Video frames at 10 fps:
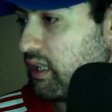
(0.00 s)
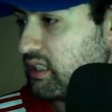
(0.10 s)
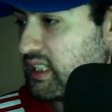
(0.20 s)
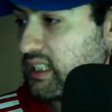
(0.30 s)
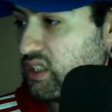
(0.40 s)

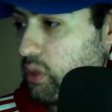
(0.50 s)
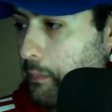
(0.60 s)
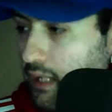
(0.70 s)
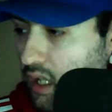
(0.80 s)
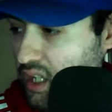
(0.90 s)
Seasonal
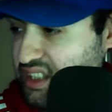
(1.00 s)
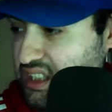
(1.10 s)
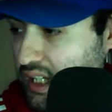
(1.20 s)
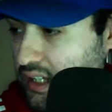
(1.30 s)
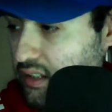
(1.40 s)
PR
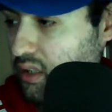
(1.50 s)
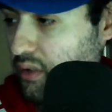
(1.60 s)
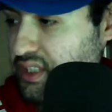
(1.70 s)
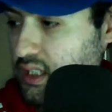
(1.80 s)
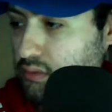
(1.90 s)
stunt. Obviously,